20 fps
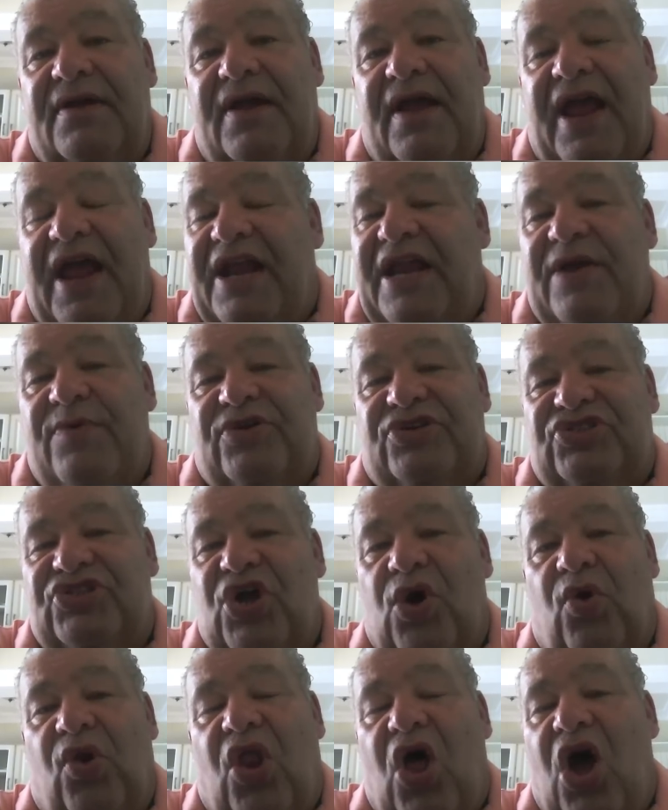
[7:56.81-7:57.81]
And he was
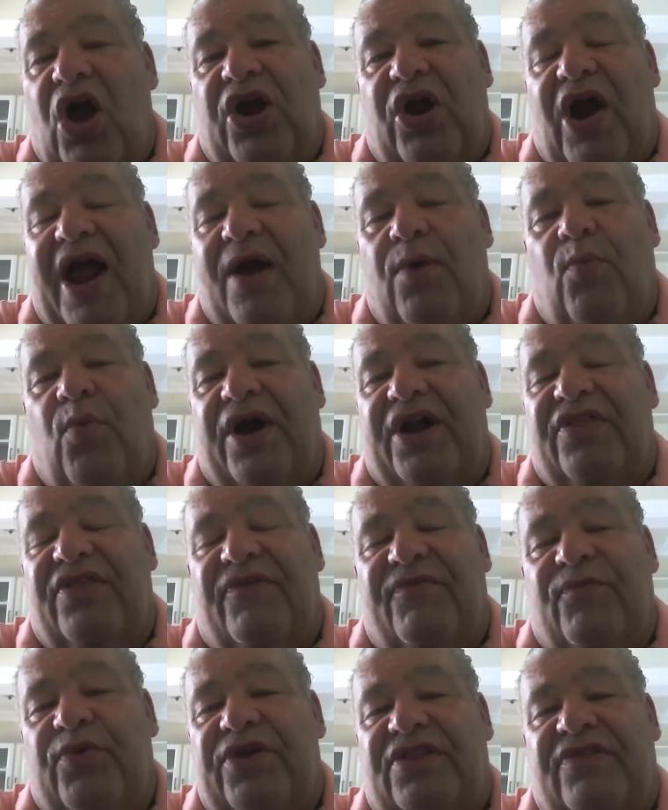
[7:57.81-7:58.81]
no longer at one of
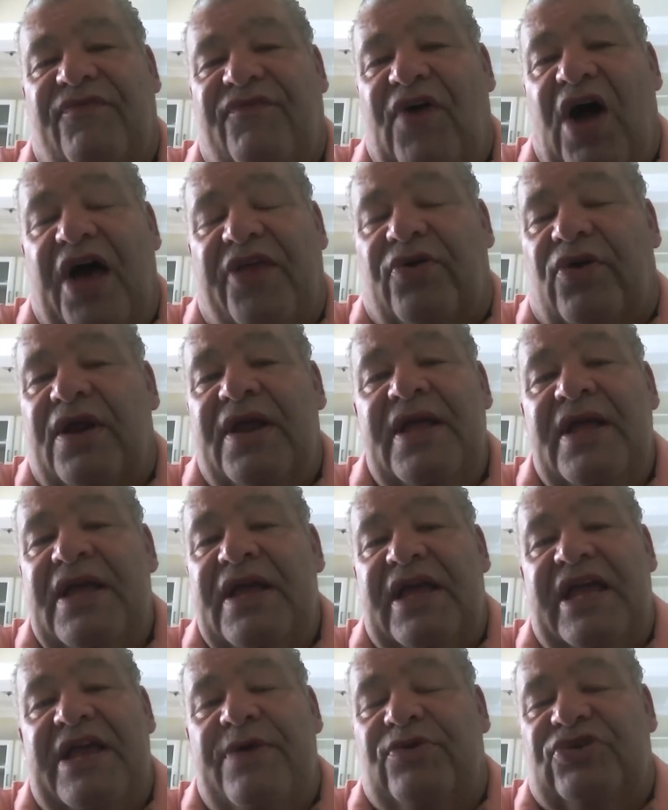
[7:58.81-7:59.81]
the, with the Father.
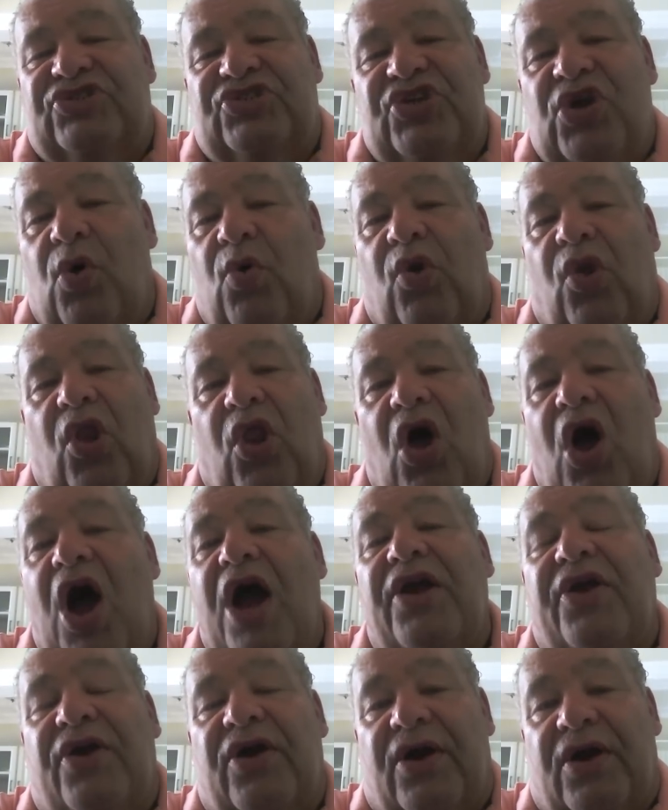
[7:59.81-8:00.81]
He was no
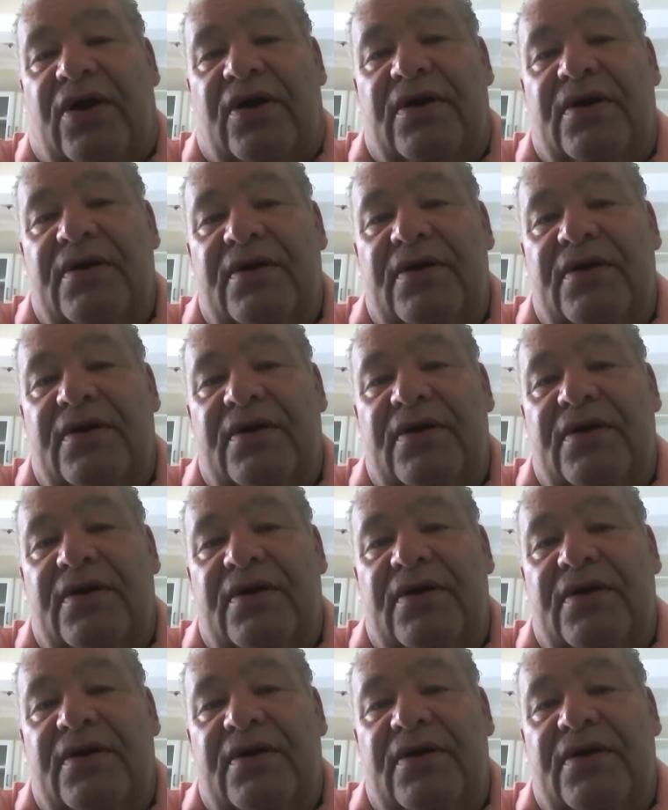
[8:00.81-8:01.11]
longer